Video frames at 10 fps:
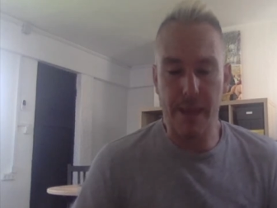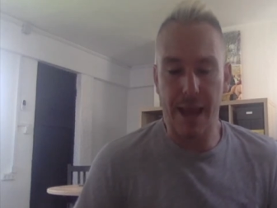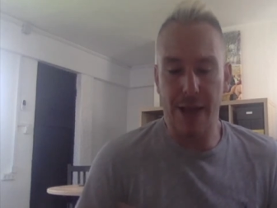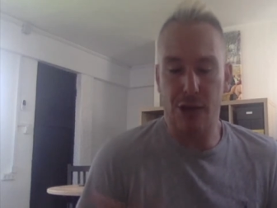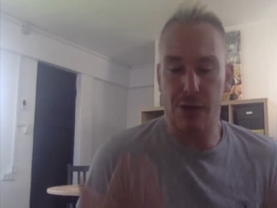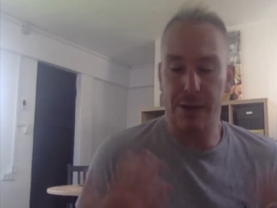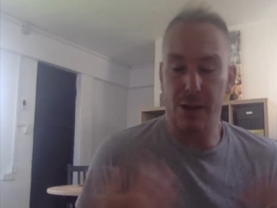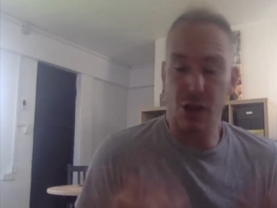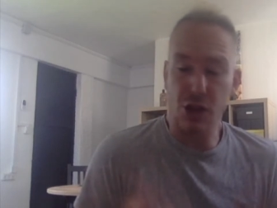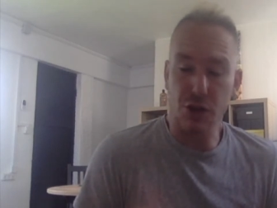entering the
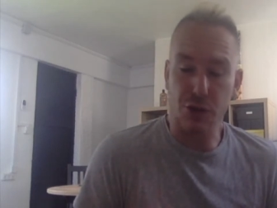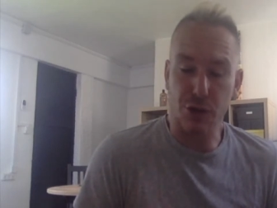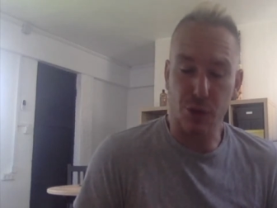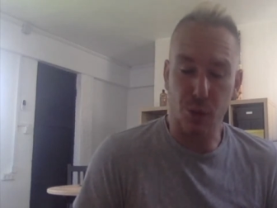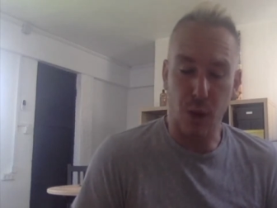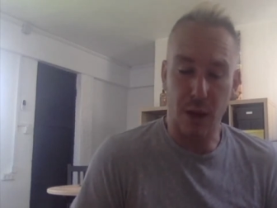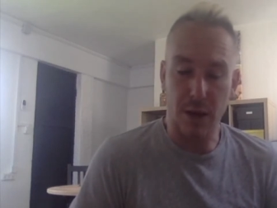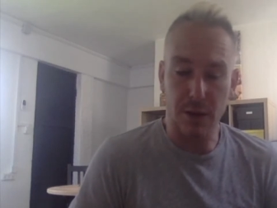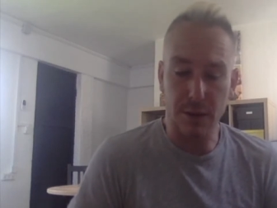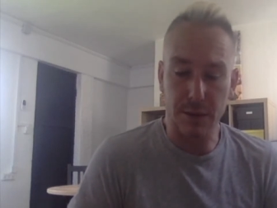children's
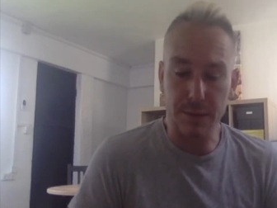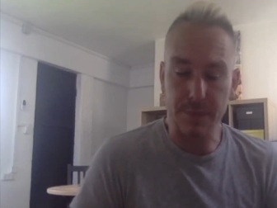world,